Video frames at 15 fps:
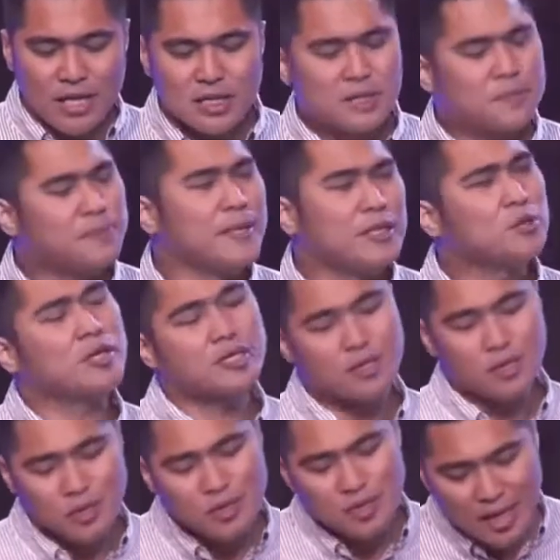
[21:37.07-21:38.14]
Speak to
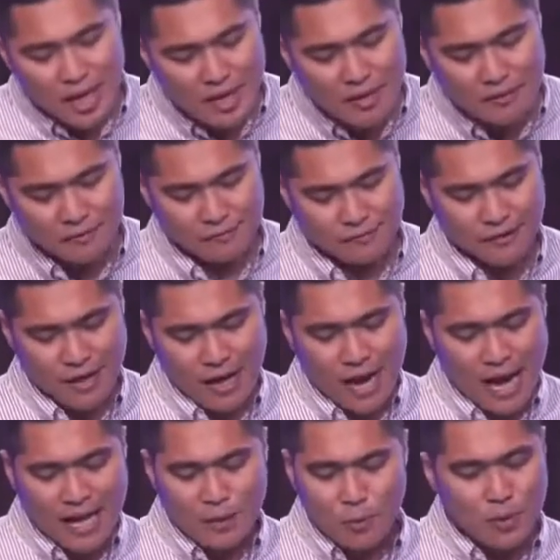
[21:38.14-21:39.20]
us yourself
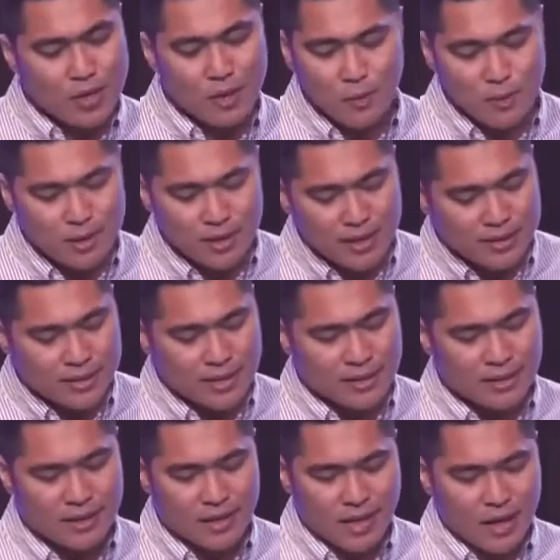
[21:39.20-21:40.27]
and we will listen.